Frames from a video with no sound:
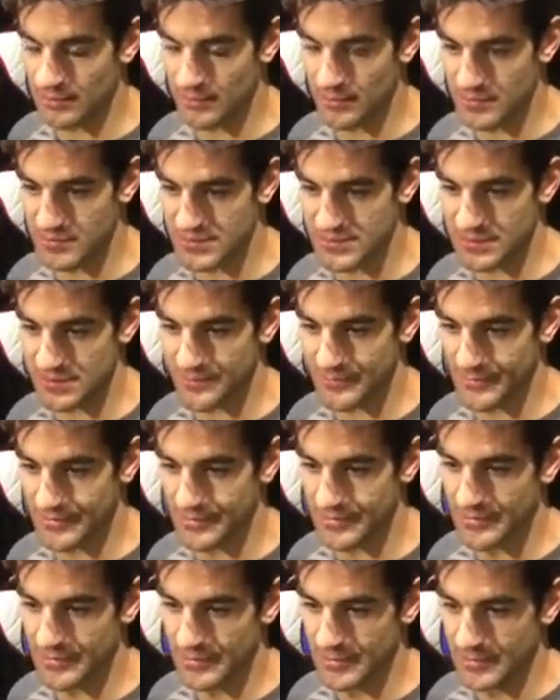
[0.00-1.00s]
bit more
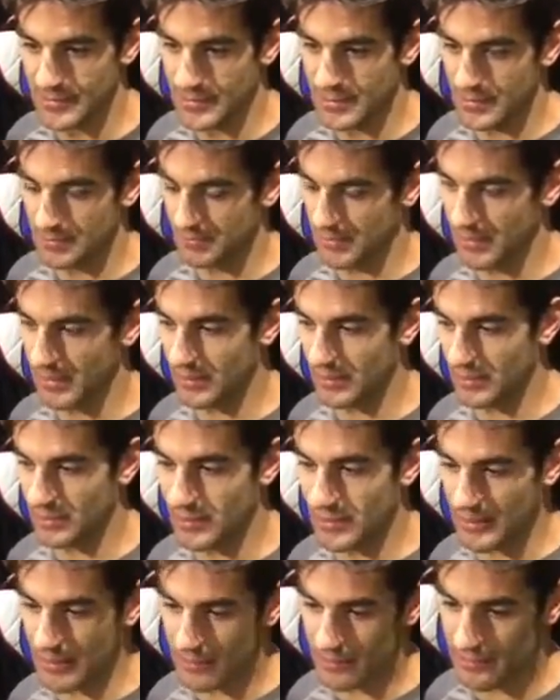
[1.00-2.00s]
simple, play a little
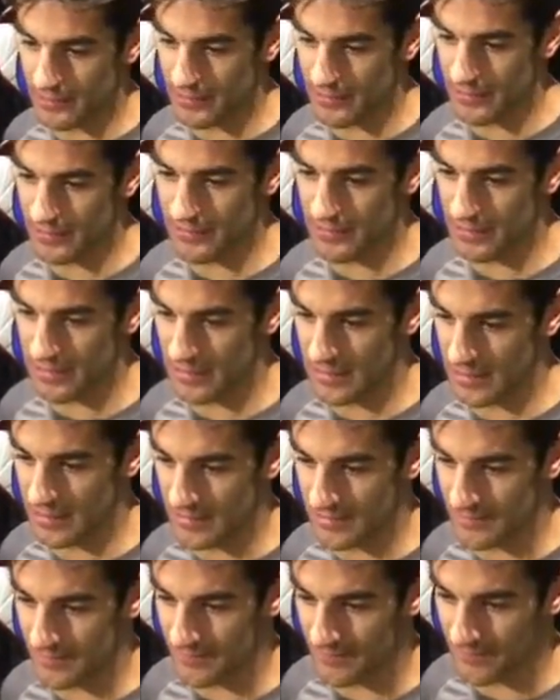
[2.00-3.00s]
bit harder,
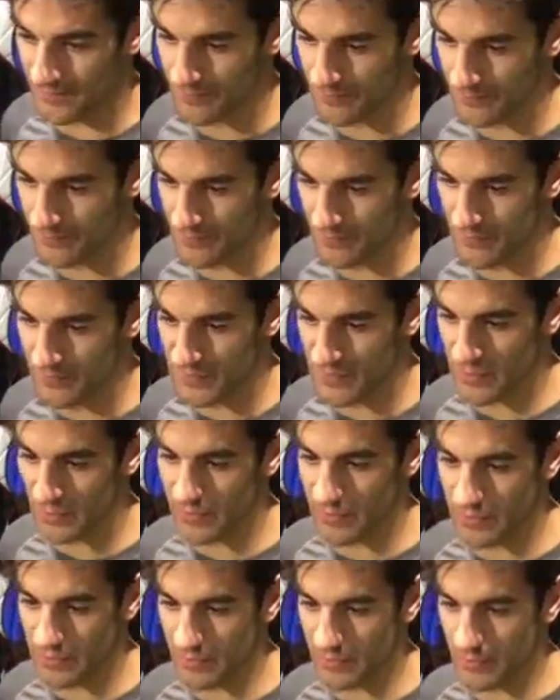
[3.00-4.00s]
you know,
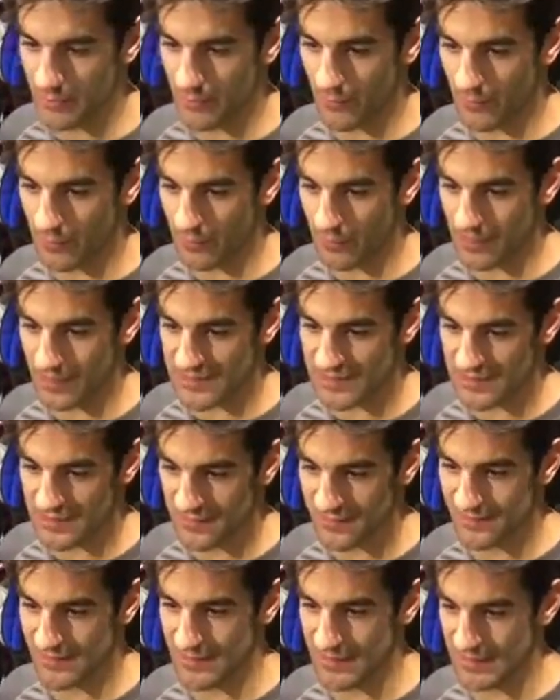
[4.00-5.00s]
be a little bit more
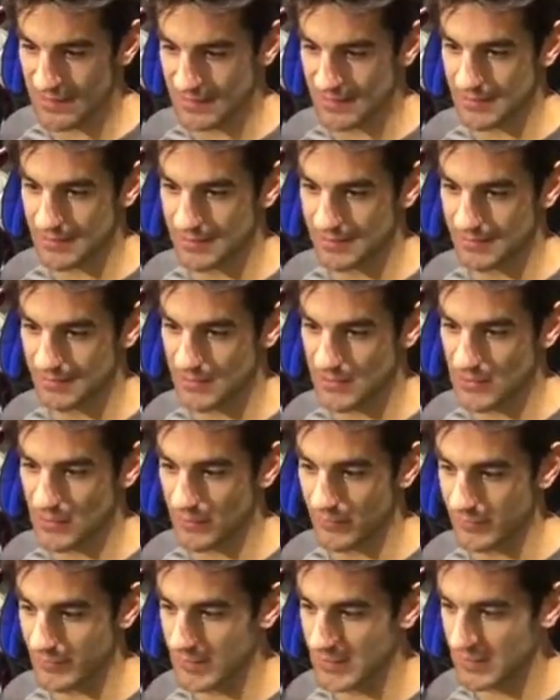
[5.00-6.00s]
aggressive, and, you know,
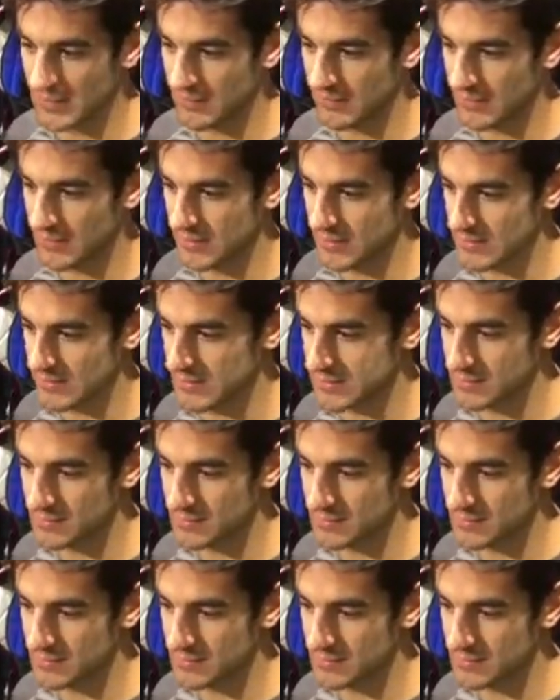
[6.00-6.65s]
hopefully that can lead to